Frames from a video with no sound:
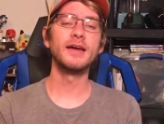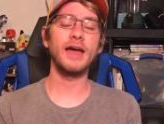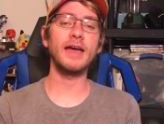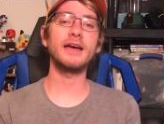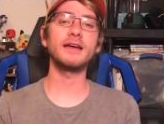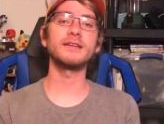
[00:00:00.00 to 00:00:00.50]

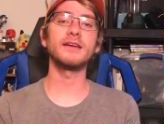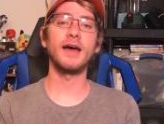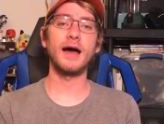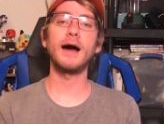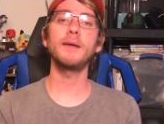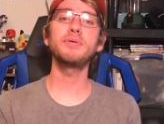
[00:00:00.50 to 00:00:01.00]
and
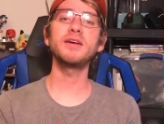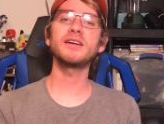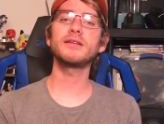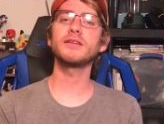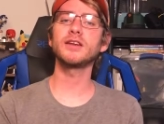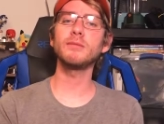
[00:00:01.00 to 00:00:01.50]
I picked
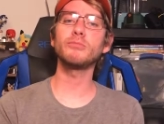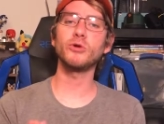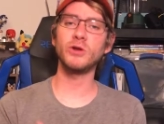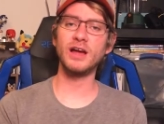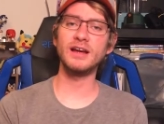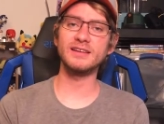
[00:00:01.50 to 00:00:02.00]
the number
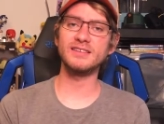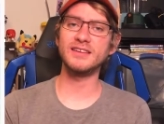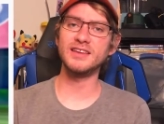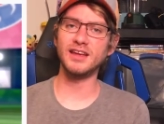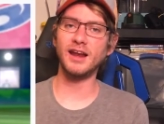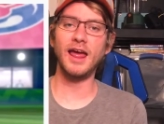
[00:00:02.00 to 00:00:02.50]

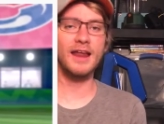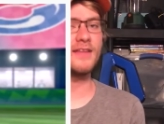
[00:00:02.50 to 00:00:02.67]
nineteen. And